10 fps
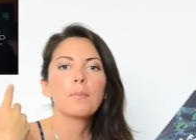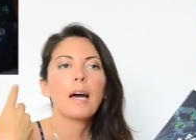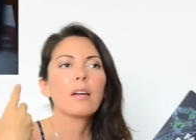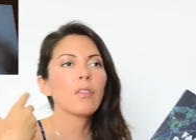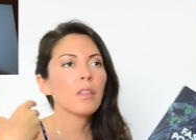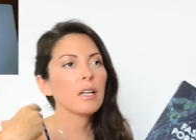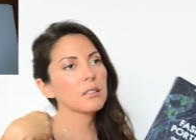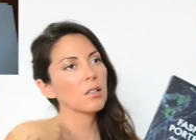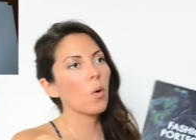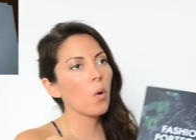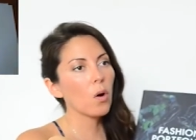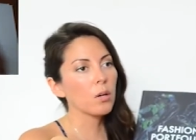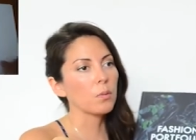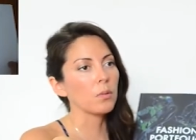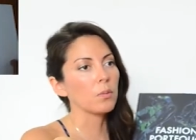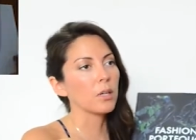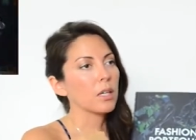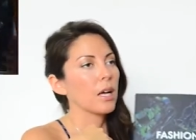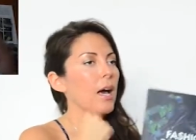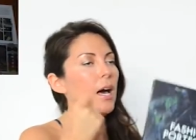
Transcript: but I don't think it's a horrible book.